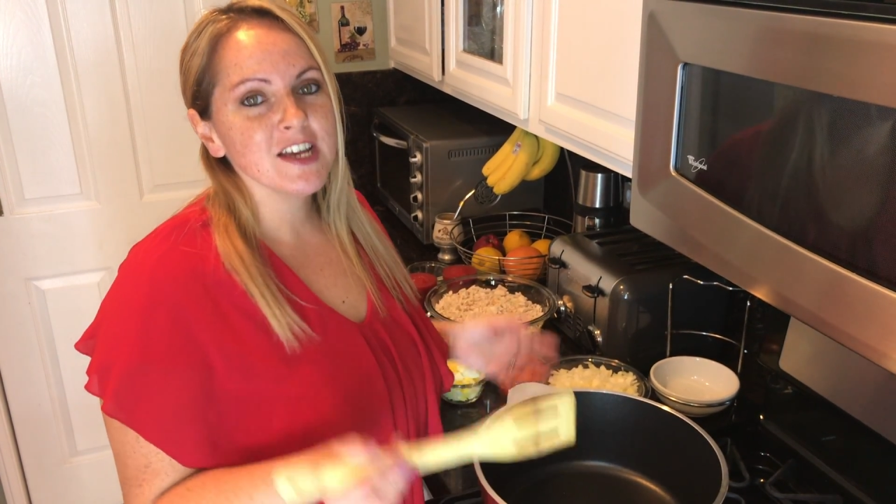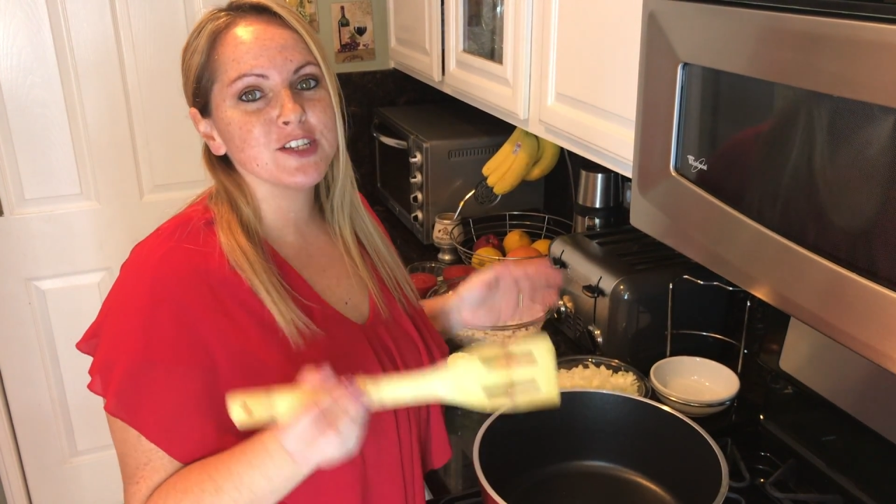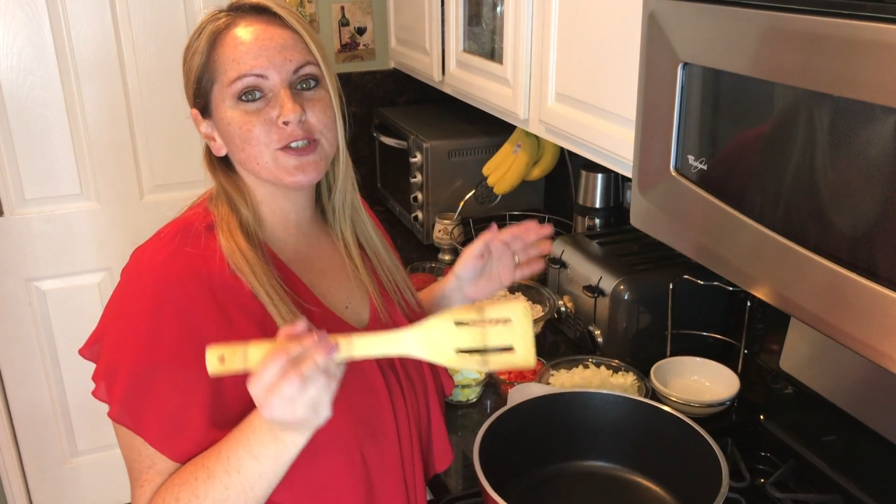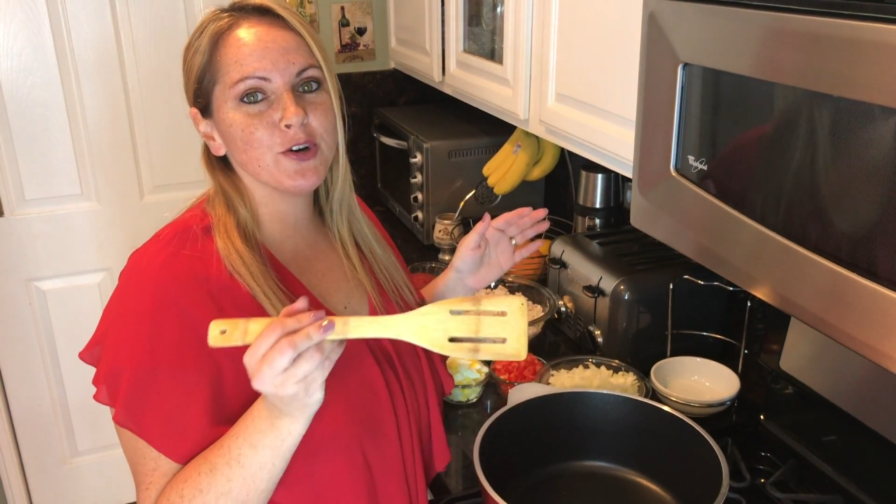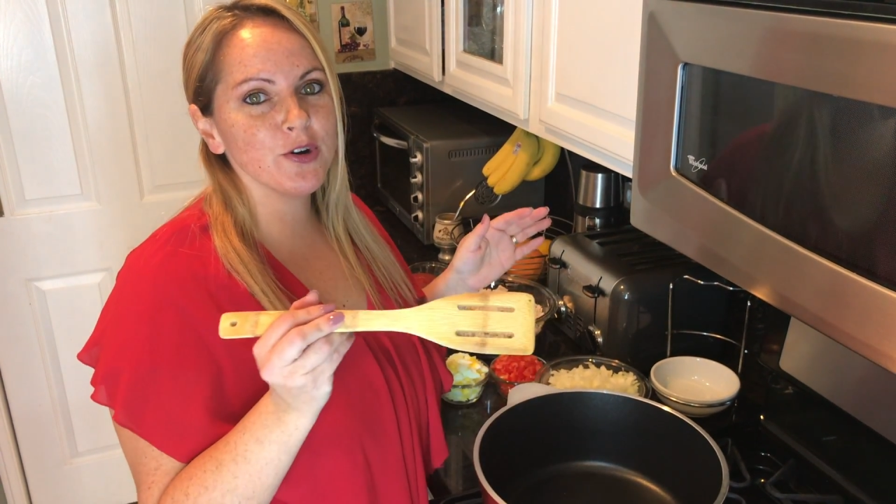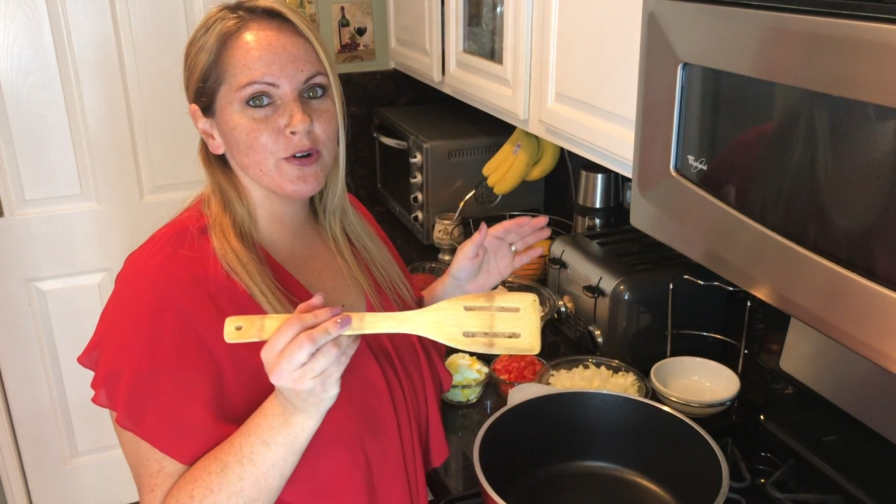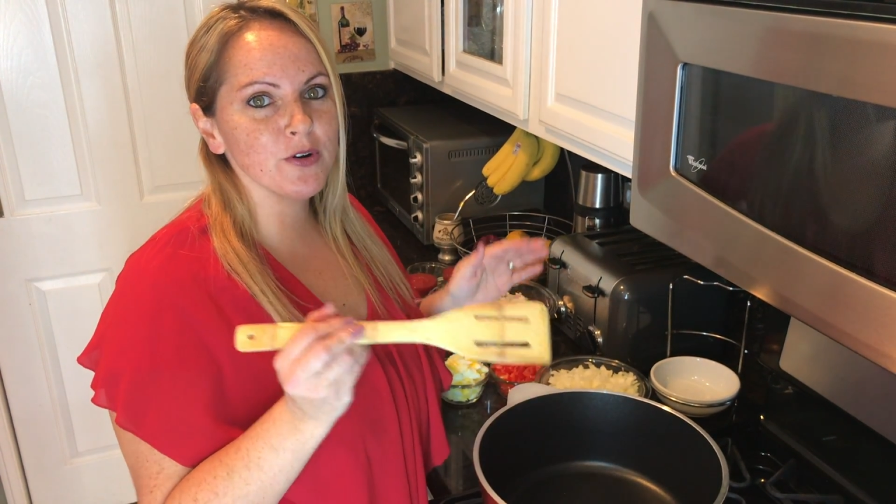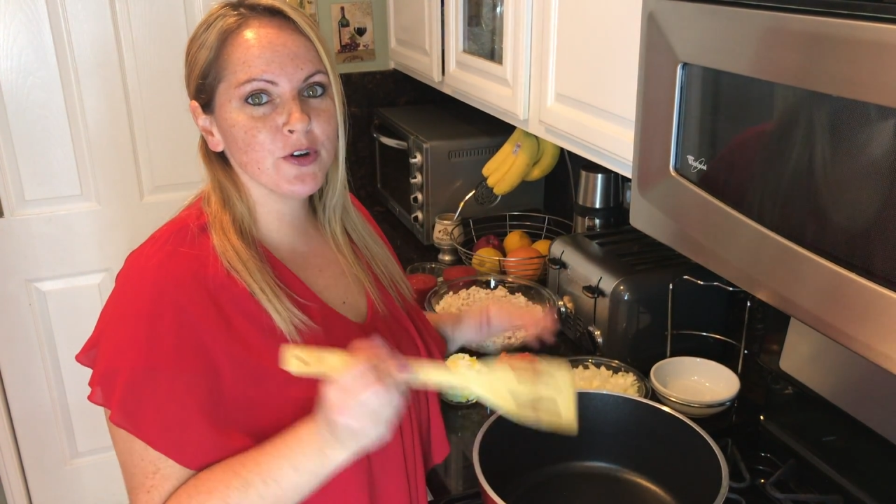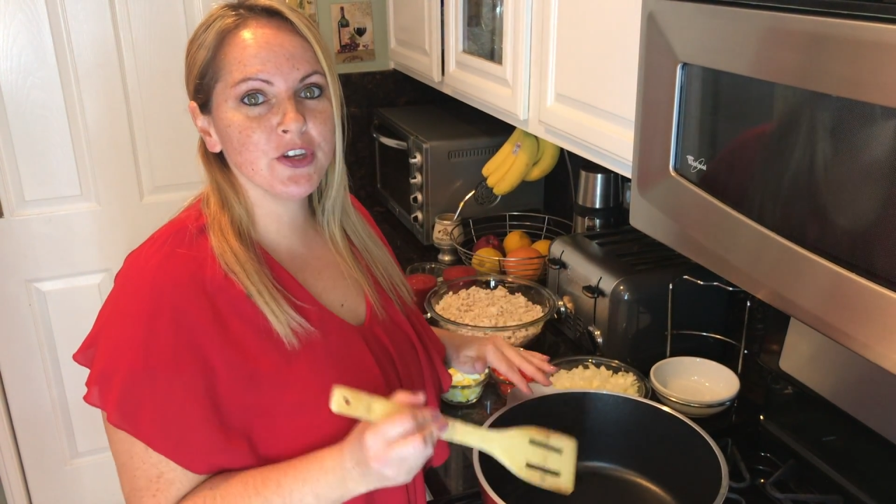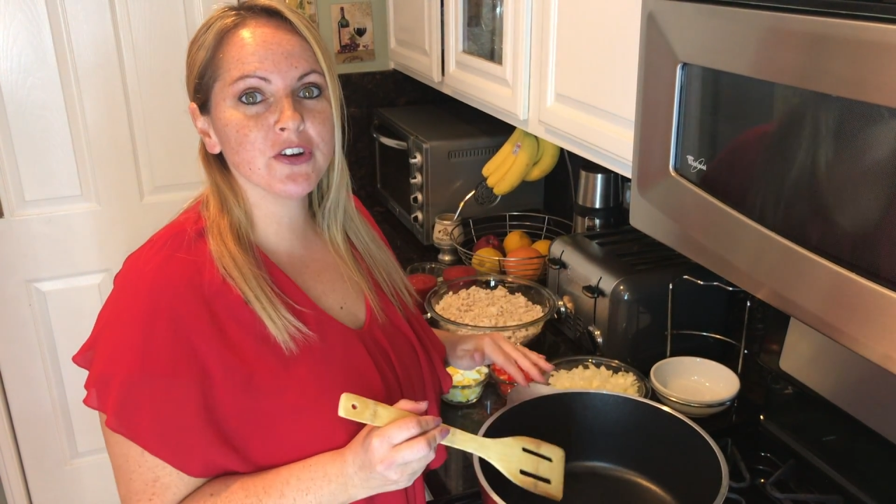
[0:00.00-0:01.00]
So
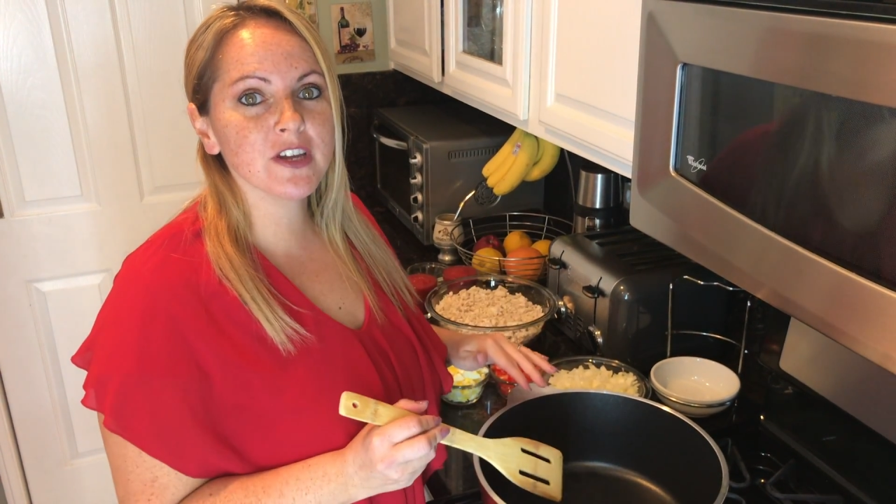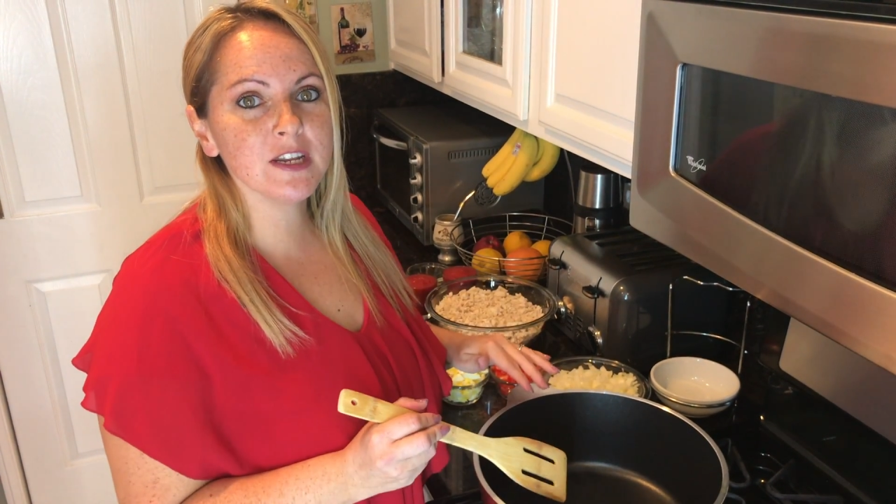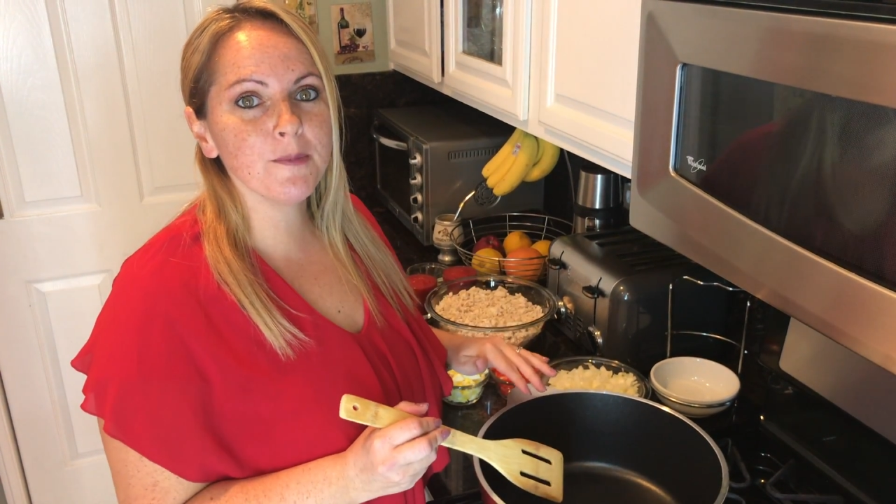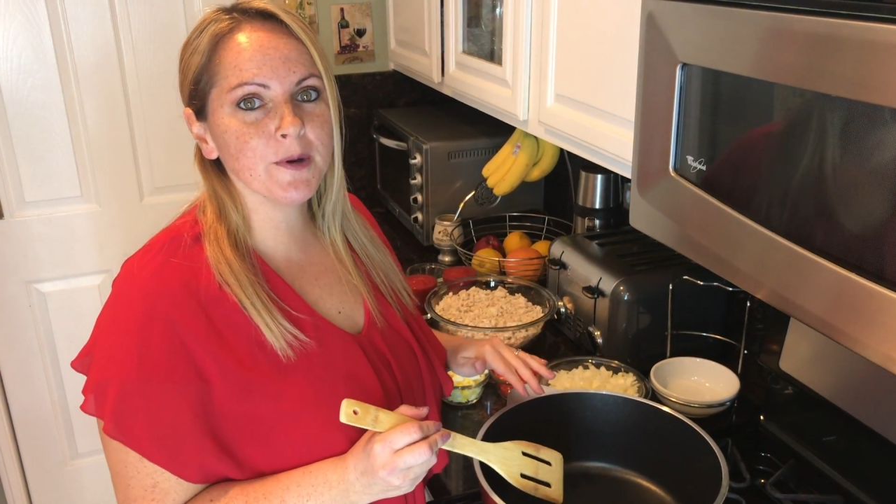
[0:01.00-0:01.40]
you're gonna